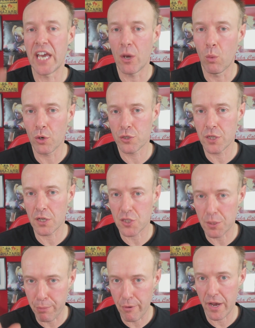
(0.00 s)
It would not
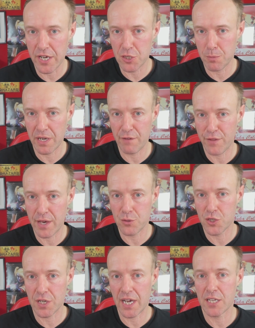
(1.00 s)
surprise me if
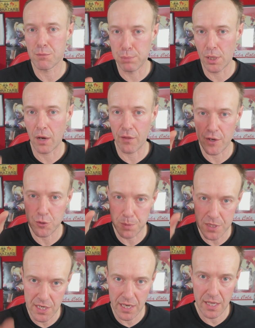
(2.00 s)
those sites block those
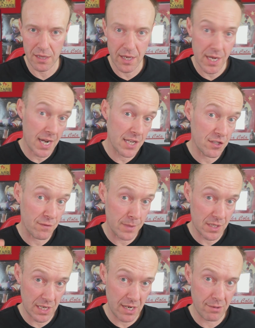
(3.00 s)
particular kinds of
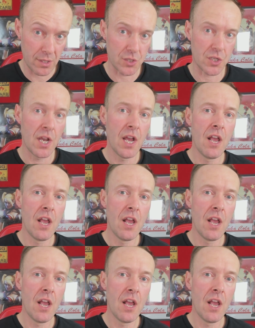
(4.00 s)
materials